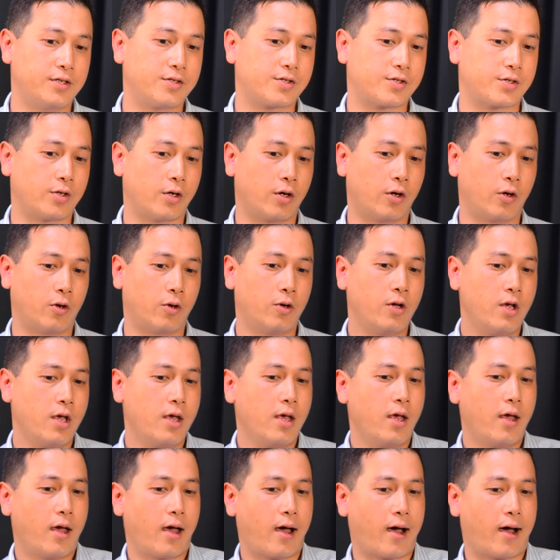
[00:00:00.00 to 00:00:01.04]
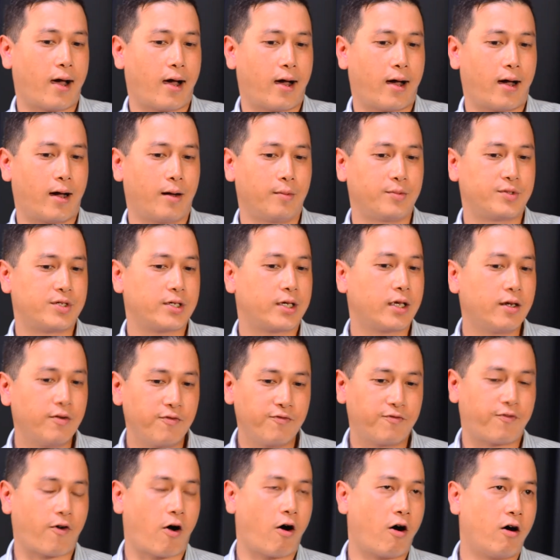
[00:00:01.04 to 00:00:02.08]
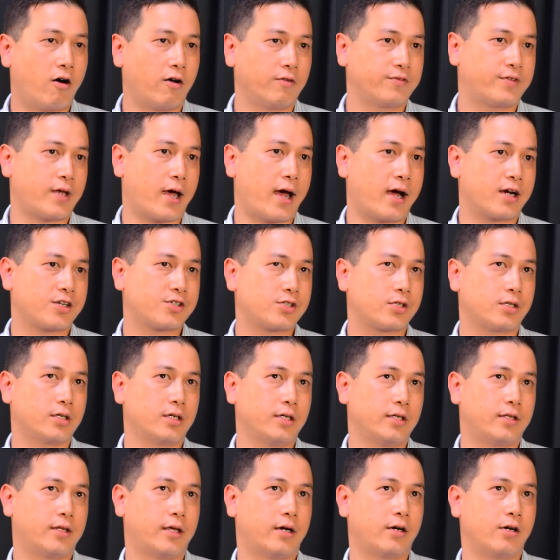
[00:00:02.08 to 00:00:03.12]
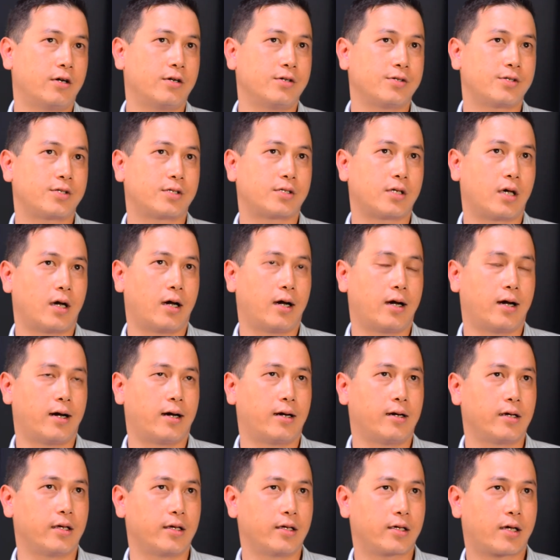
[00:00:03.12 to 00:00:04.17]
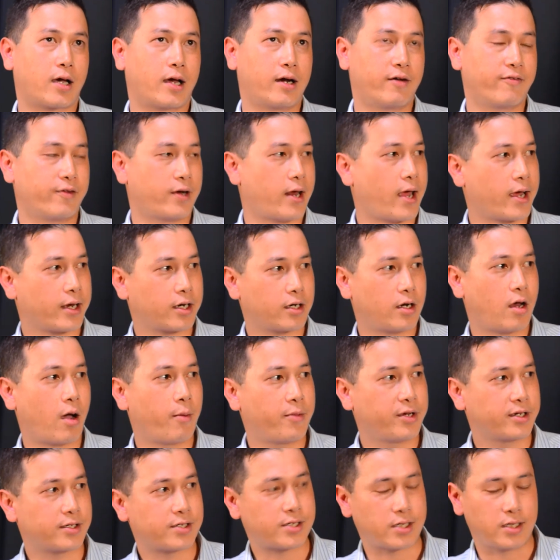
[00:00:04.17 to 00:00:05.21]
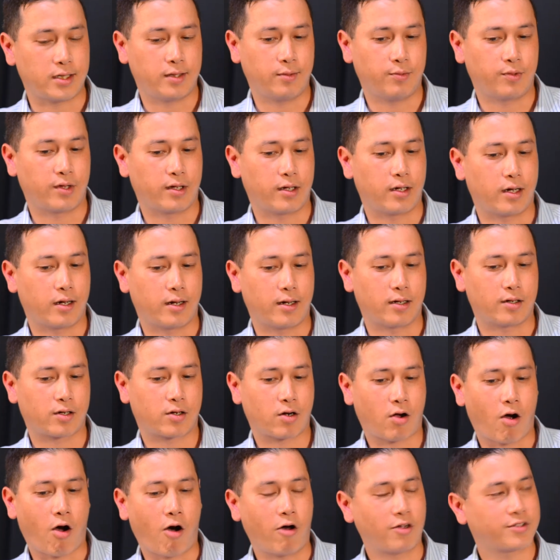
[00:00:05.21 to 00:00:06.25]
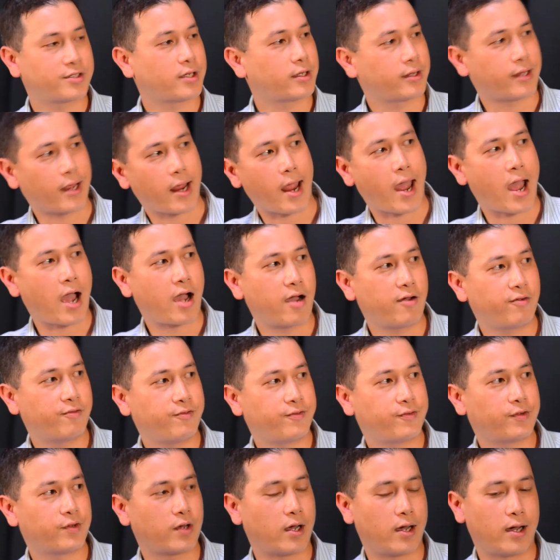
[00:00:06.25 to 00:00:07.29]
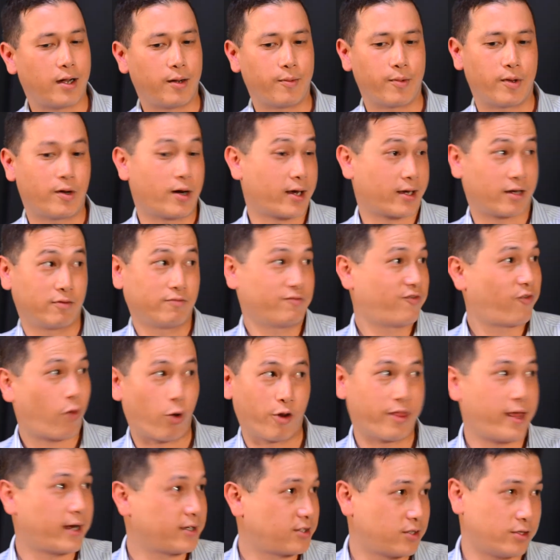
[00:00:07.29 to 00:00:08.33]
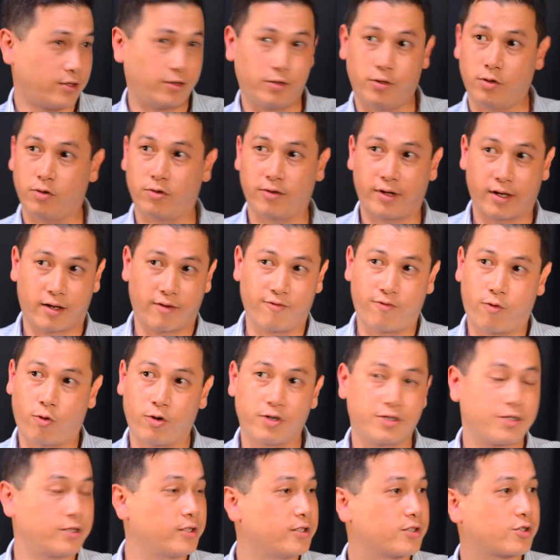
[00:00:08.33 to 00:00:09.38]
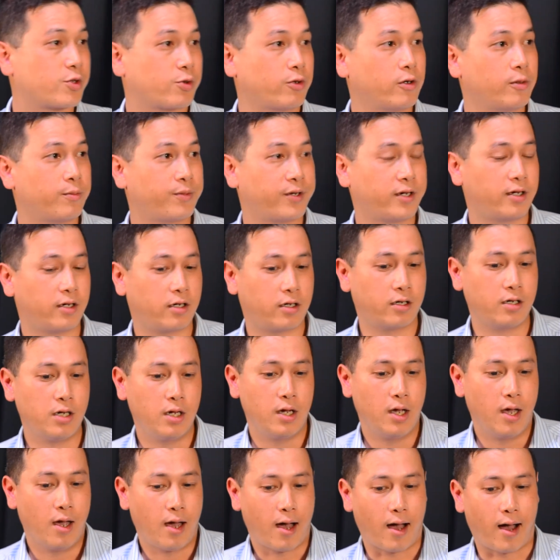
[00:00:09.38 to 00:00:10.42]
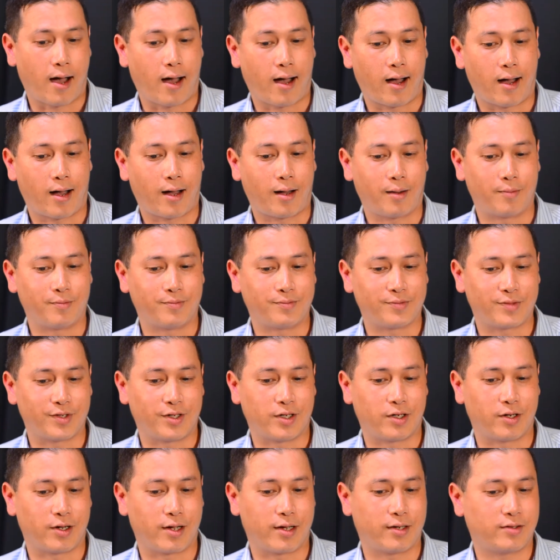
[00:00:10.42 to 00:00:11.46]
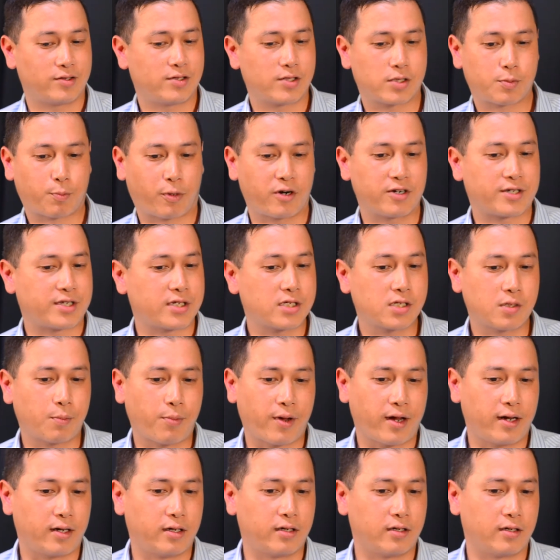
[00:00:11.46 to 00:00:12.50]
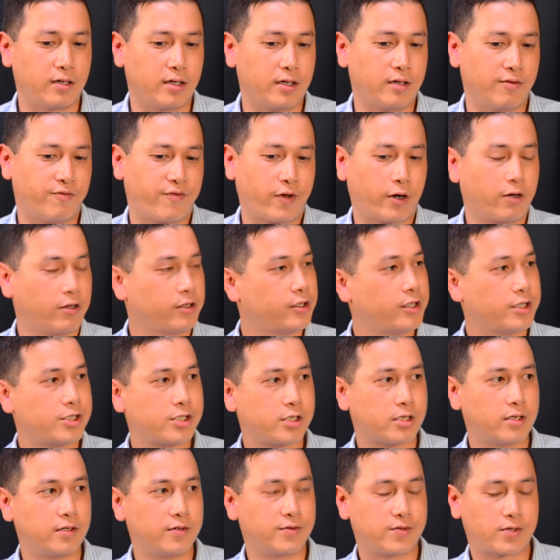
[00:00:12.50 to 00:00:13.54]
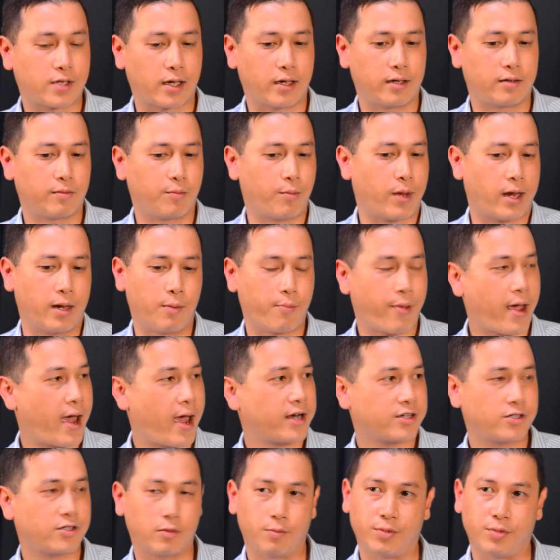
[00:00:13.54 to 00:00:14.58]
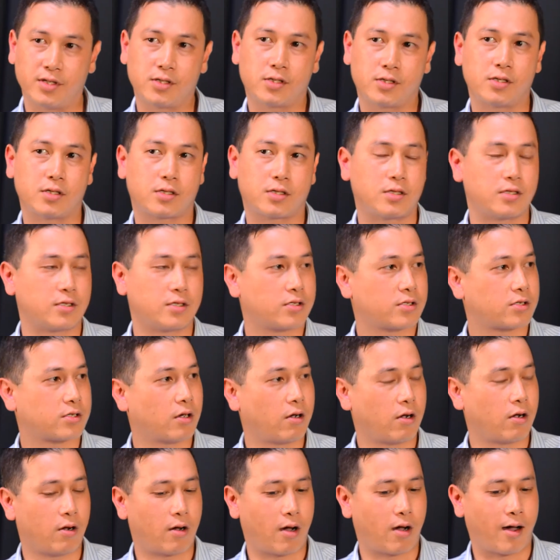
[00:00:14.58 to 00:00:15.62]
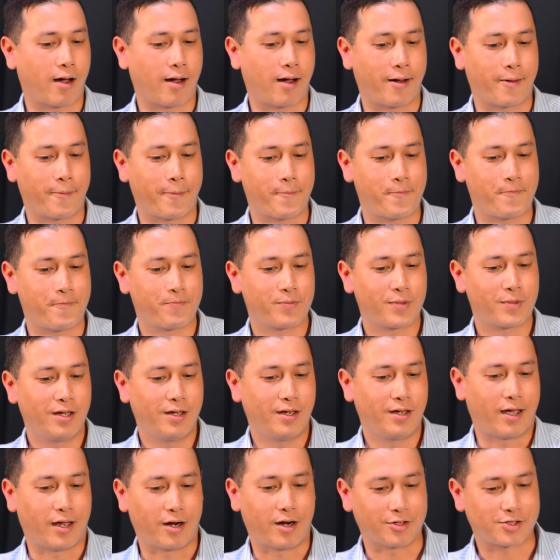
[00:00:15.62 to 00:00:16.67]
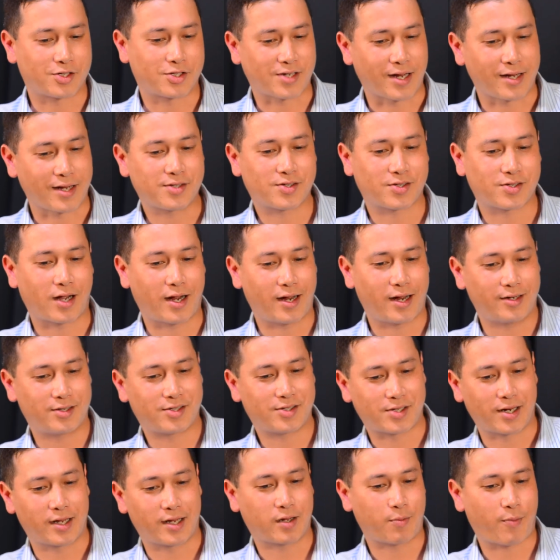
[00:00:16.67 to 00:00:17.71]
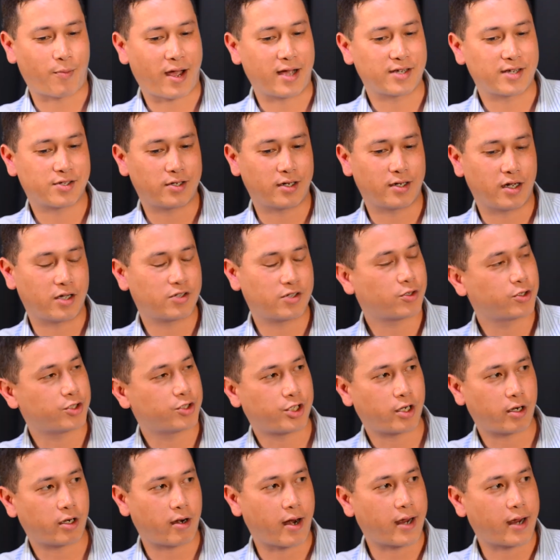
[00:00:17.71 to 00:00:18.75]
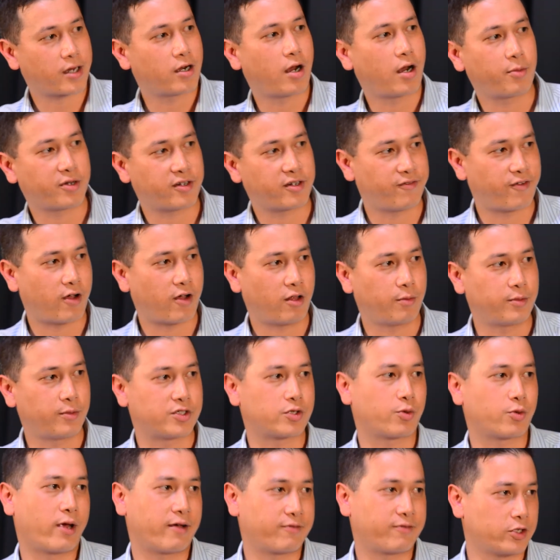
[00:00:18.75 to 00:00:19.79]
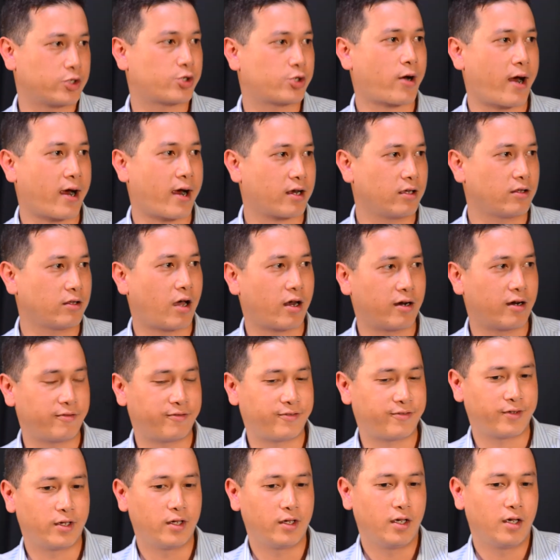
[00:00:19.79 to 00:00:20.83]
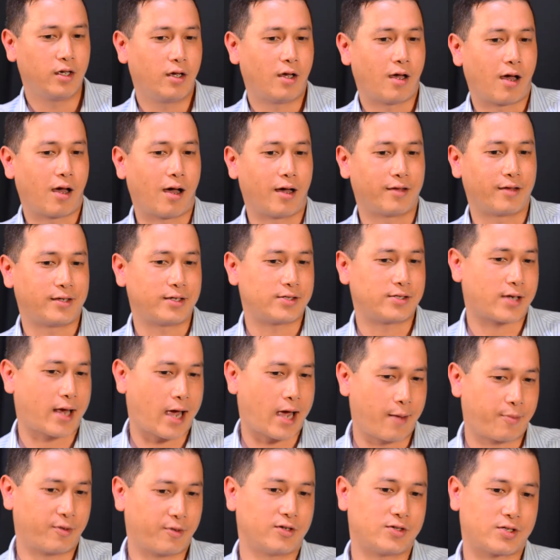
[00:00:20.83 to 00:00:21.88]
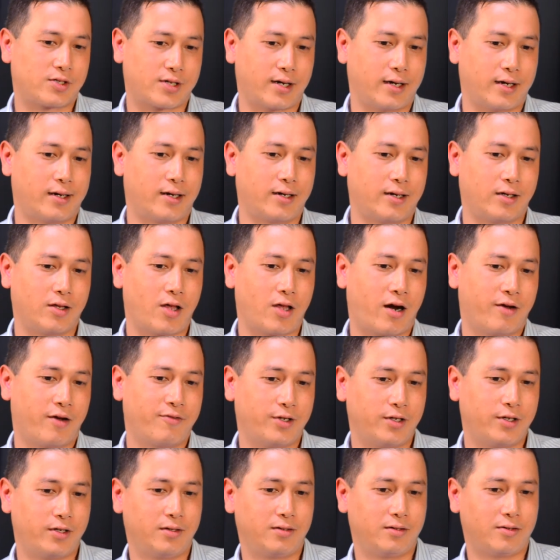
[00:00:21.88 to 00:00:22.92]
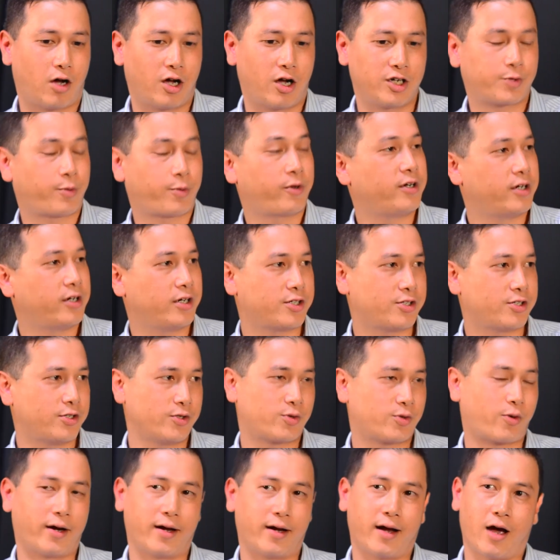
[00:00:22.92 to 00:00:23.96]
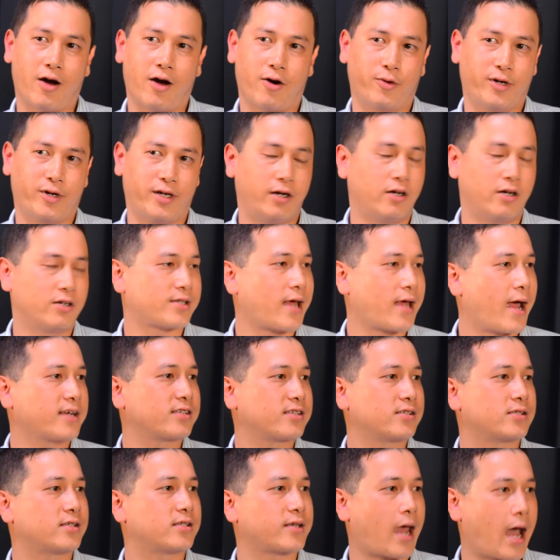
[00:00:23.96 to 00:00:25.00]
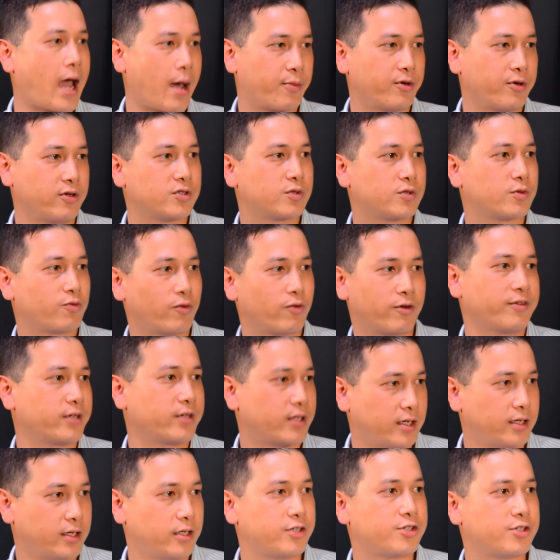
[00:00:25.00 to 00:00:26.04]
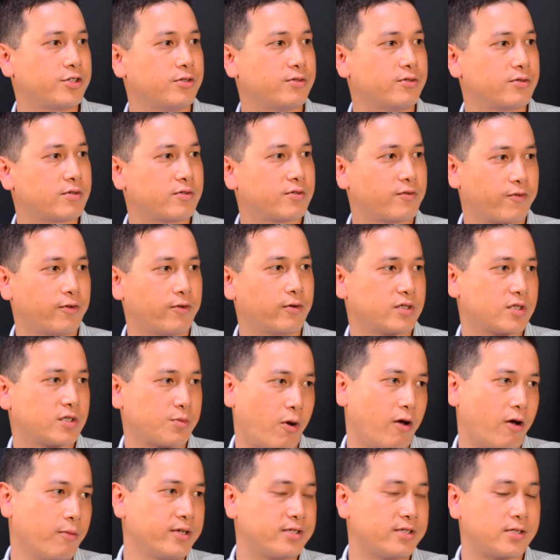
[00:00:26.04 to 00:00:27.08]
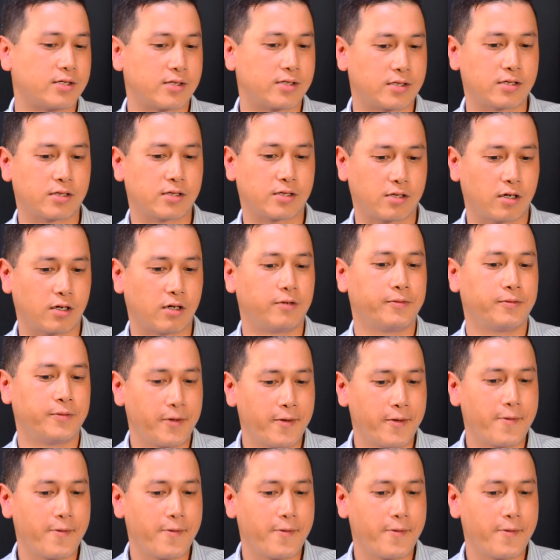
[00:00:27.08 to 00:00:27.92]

so um, to get involved, actually, there's uh, kind of an economic team that calls that they have, um, and I can forward that to you, or they can forward to this group here. Yeah. Um, you know, and just participate in, in federal initiatives that may impact your businesses. So, um, and on state side, state capacity, I also chair economic development, so we have to track a lot of uh, things that happen on state. And a lot of the entrepreneurial issues right now we hear is access to capital is one of the key issues for small businesses. So,